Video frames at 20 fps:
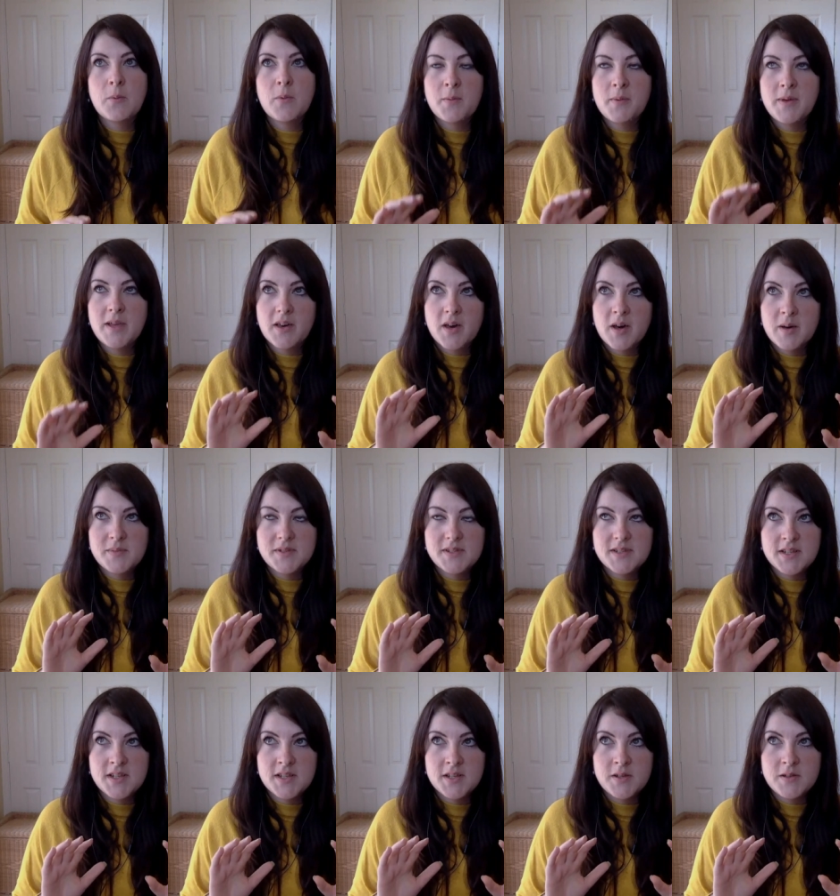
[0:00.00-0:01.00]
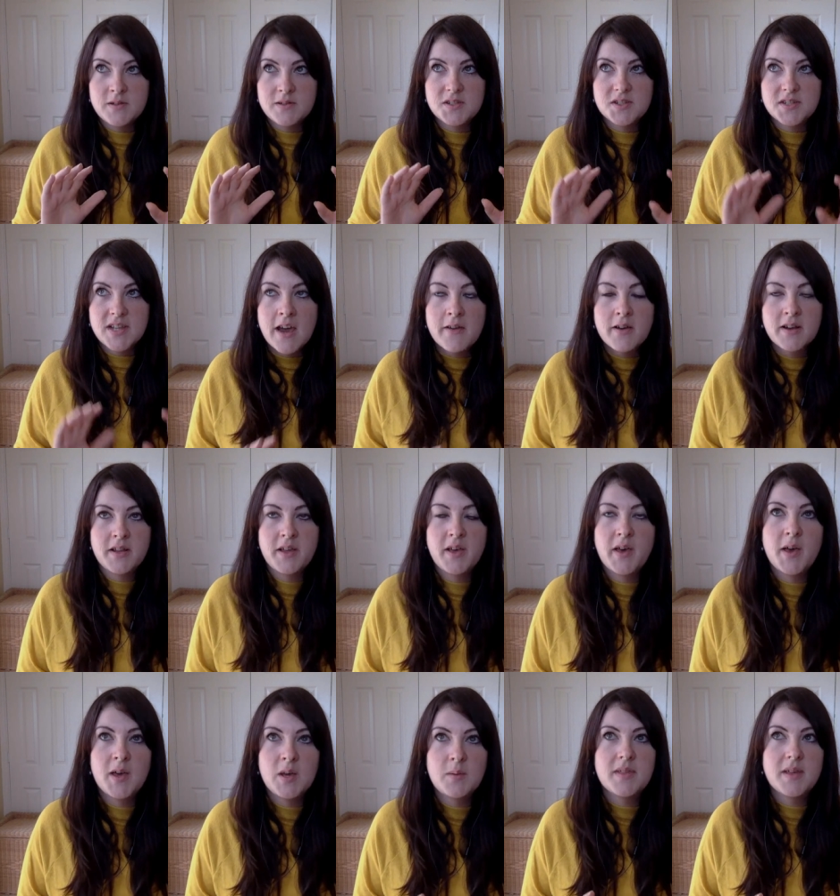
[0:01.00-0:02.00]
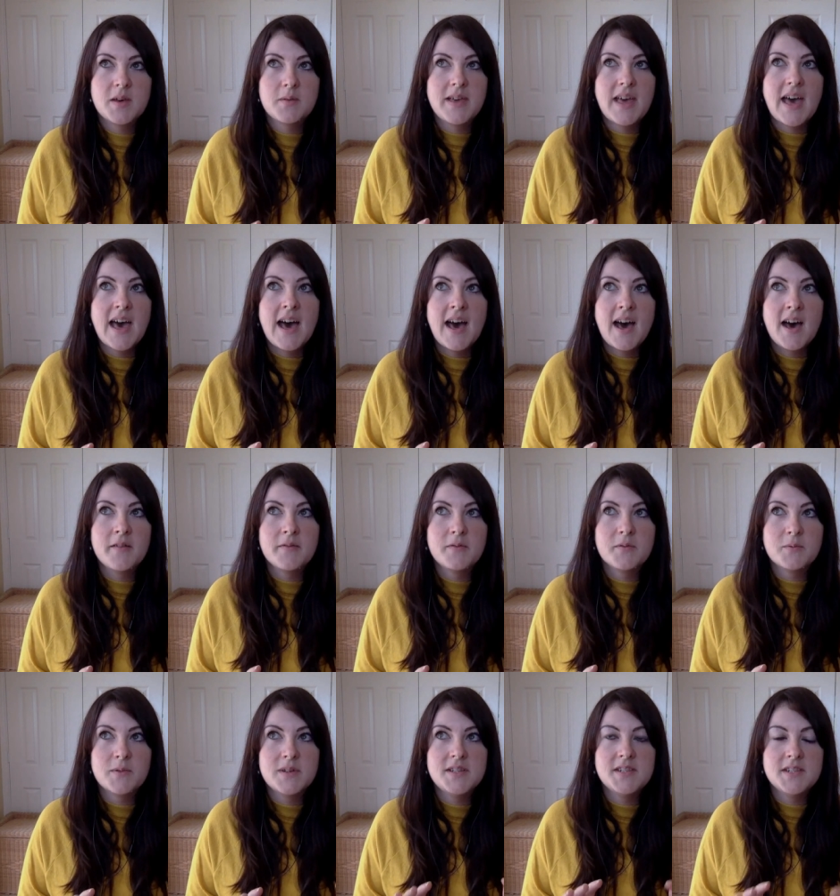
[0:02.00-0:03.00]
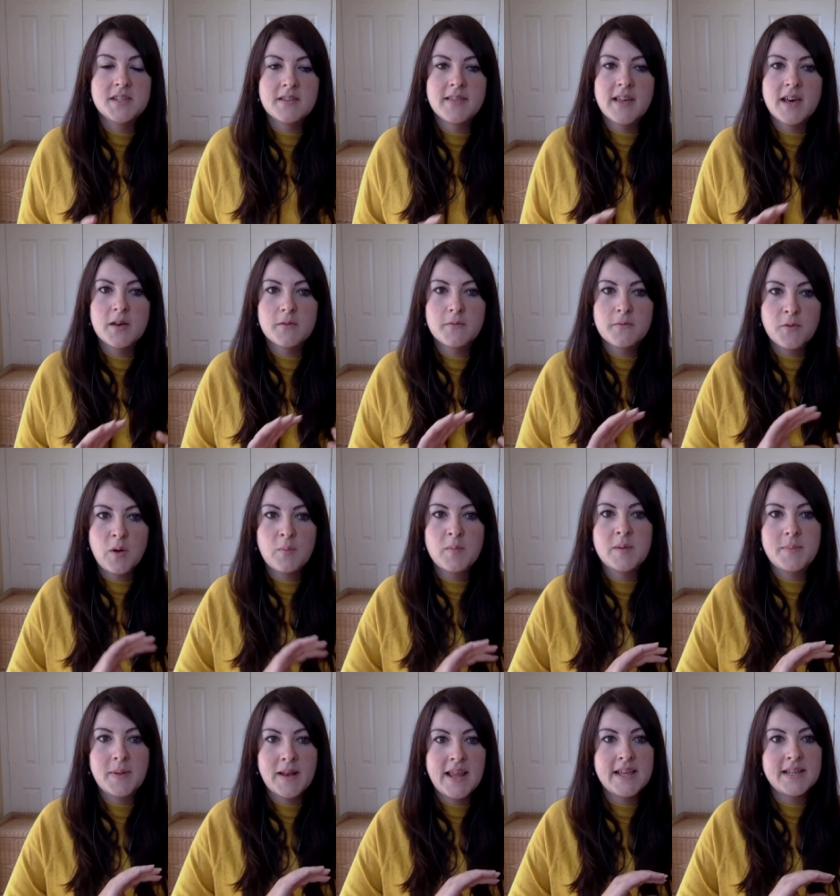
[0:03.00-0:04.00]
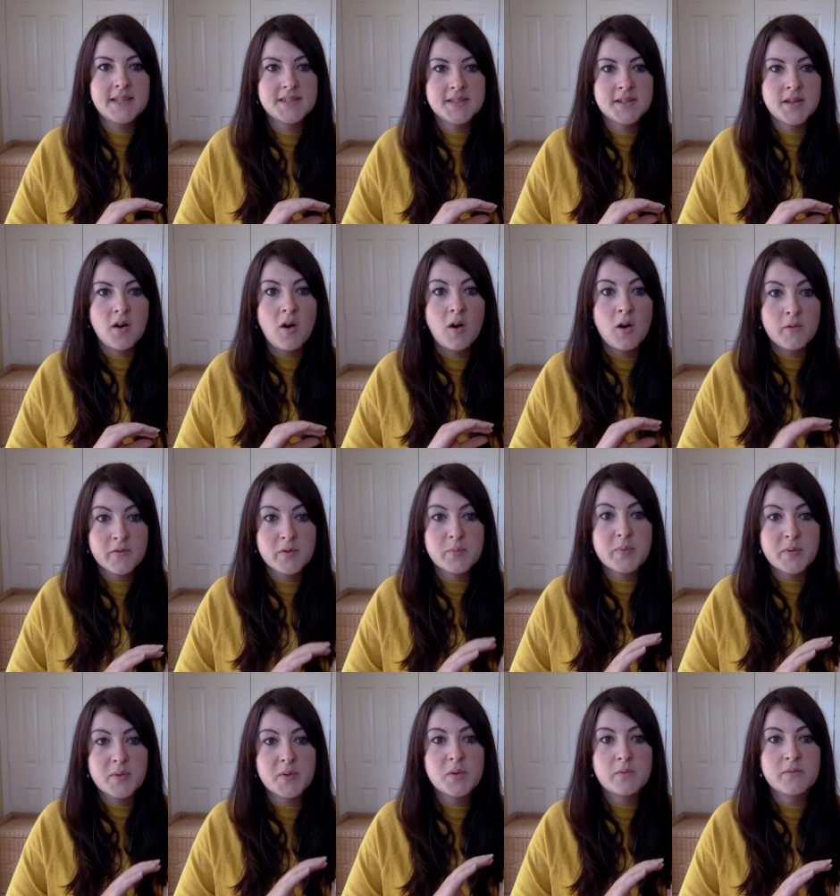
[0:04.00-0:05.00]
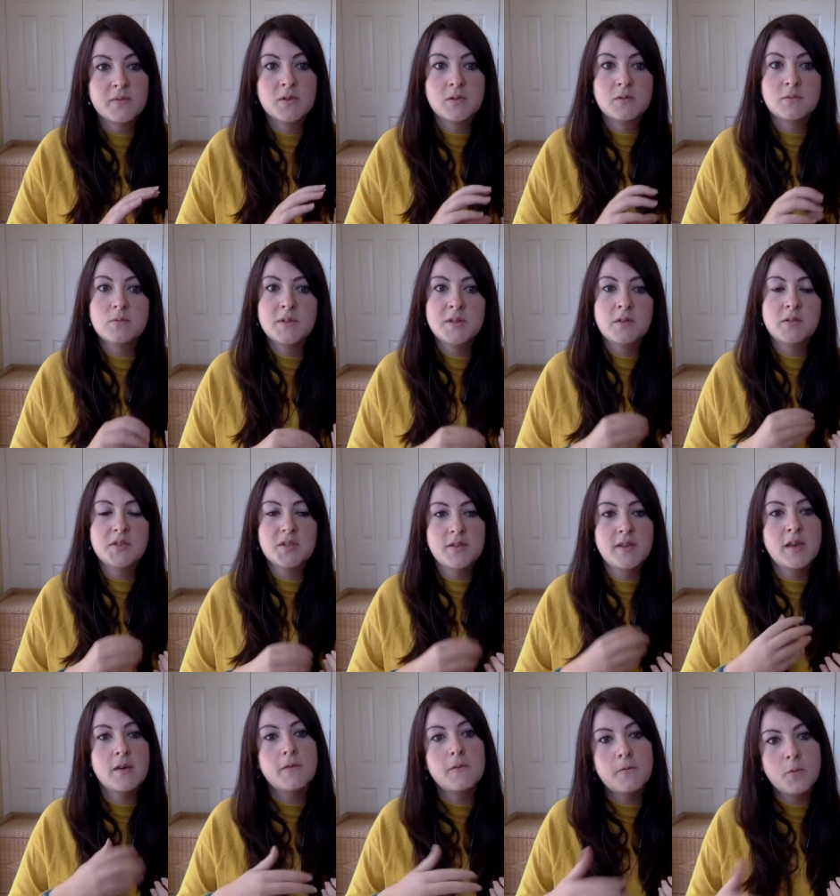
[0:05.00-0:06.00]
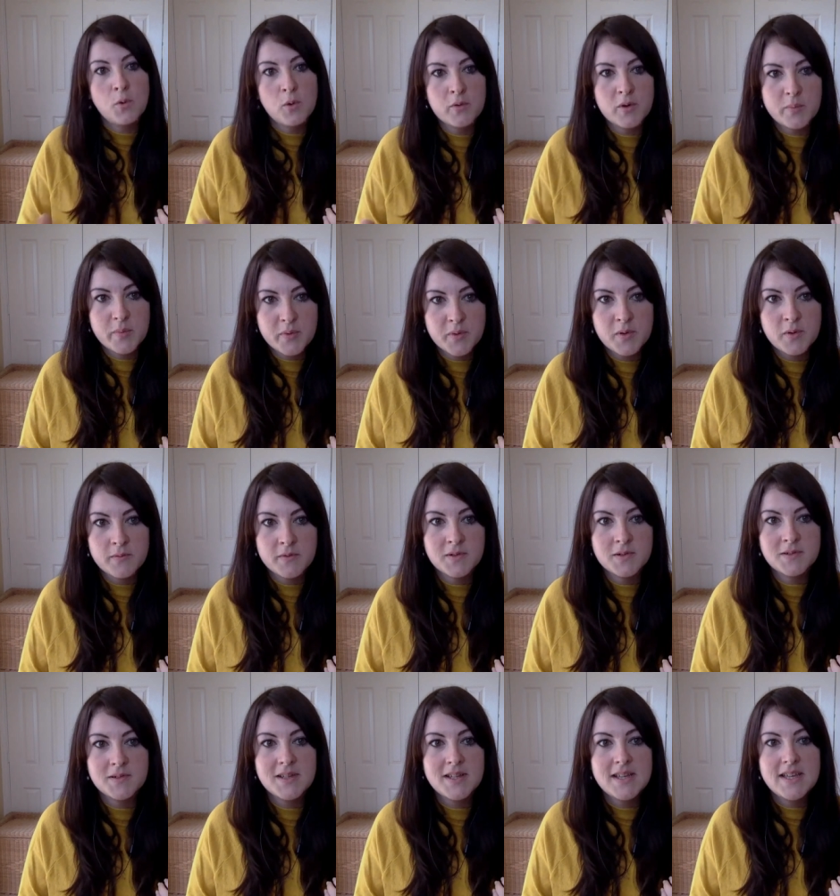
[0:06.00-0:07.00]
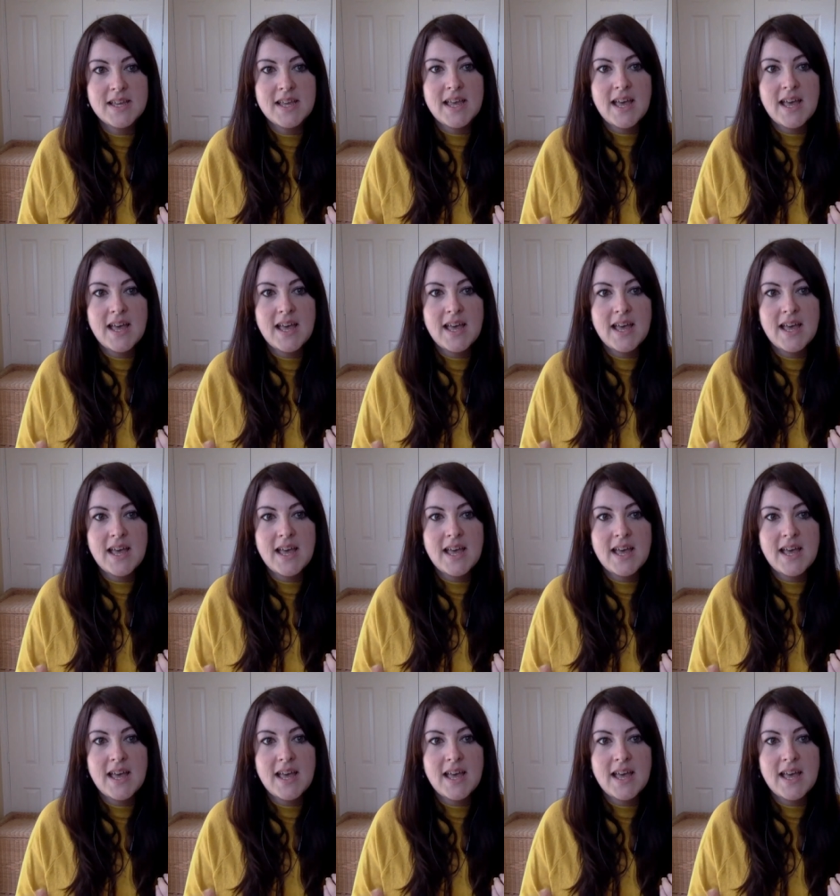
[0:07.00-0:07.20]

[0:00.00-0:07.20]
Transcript: when we come to sharing the hope that we have we're doing that from a place of approval we're not doing it for approval